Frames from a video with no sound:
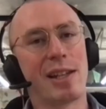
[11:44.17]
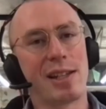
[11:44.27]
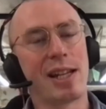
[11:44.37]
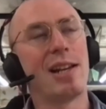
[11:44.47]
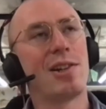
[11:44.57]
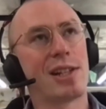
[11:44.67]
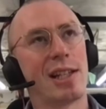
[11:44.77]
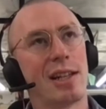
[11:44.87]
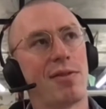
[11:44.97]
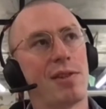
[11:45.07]
There's an
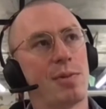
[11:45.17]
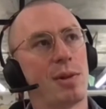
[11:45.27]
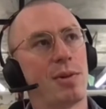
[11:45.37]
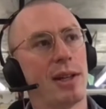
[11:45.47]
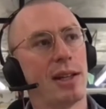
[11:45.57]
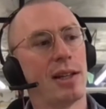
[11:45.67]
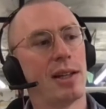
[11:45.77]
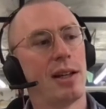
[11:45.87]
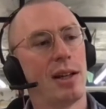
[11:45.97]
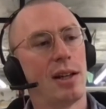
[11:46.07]
interesting difference between
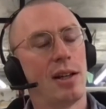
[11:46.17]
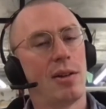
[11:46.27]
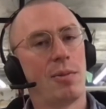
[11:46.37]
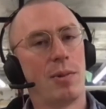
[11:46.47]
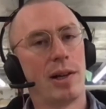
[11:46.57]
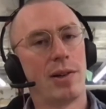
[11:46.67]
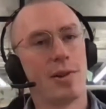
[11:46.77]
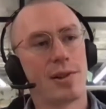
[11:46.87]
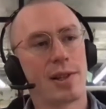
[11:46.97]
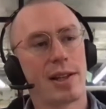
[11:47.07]

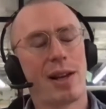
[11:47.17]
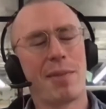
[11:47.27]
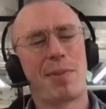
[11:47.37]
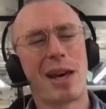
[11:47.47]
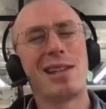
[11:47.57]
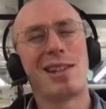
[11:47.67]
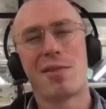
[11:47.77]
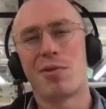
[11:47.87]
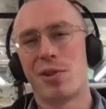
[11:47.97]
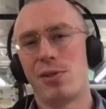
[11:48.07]
wills. Like, basically
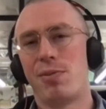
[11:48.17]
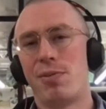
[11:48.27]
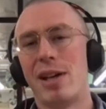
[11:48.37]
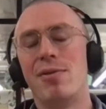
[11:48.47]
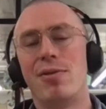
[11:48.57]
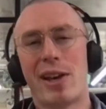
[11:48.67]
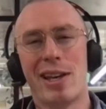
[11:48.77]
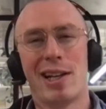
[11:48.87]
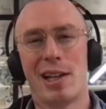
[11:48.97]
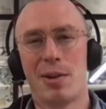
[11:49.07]
everyone is
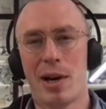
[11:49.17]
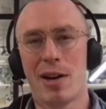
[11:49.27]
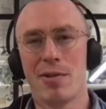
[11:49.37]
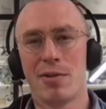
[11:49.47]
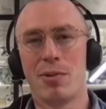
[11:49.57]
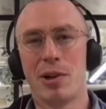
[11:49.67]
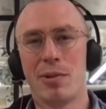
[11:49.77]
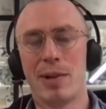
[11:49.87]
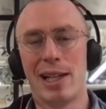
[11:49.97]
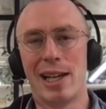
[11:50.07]
vaguely aware of what a
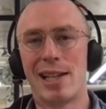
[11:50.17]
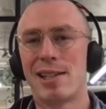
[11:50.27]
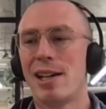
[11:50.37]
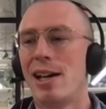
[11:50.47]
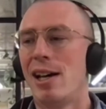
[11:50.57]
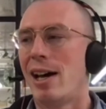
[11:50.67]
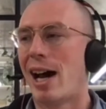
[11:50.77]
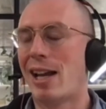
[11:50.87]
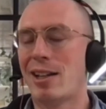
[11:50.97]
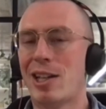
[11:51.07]
will is.
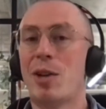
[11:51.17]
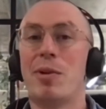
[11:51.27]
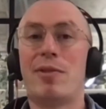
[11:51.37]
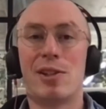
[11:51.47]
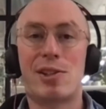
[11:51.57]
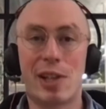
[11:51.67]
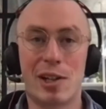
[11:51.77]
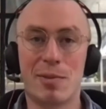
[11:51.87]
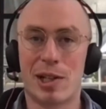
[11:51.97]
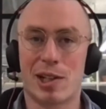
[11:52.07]
And, you know, we've done
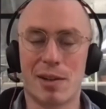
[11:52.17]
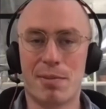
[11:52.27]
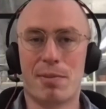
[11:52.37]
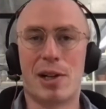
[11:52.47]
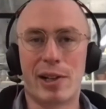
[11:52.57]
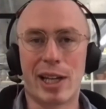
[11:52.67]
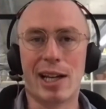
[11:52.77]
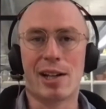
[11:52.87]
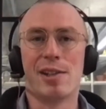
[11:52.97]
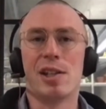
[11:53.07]
so much kind of market
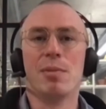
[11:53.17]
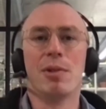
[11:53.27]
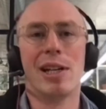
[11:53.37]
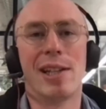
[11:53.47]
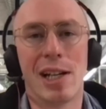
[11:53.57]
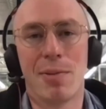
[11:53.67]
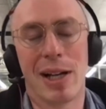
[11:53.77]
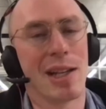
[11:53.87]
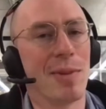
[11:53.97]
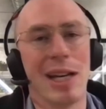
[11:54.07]
and consumer research
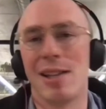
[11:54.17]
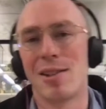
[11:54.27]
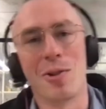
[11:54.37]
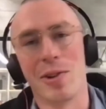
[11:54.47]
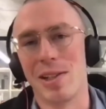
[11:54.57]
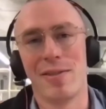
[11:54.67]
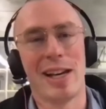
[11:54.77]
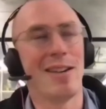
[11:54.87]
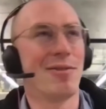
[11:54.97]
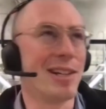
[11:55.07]
about it. And we hear the stories of
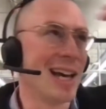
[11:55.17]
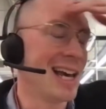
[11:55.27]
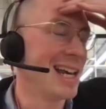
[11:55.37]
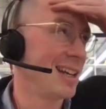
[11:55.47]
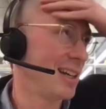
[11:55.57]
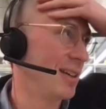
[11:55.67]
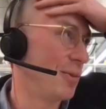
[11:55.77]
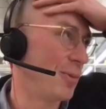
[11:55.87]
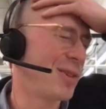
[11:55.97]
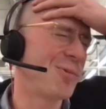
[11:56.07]
it every day.
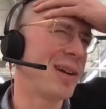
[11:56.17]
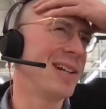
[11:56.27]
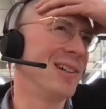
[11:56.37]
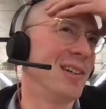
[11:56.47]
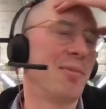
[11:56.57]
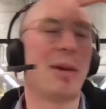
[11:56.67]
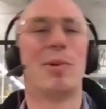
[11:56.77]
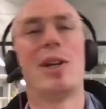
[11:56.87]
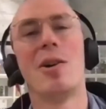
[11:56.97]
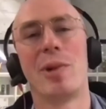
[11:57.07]
With a will,
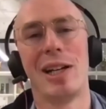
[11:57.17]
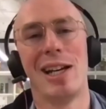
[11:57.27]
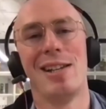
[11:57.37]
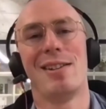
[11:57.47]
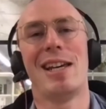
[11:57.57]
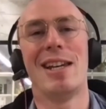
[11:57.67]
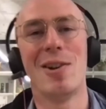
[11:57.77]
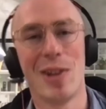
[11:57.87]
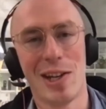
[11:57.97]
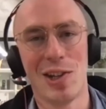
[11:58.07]
people know what it is, they
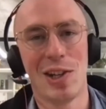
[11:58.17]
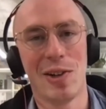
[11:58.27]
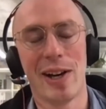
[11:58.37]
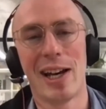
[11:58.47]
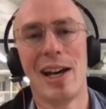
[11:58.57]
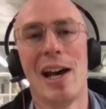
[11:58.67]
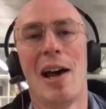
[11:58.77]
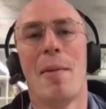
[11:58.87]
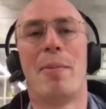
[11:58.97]
know they should do it,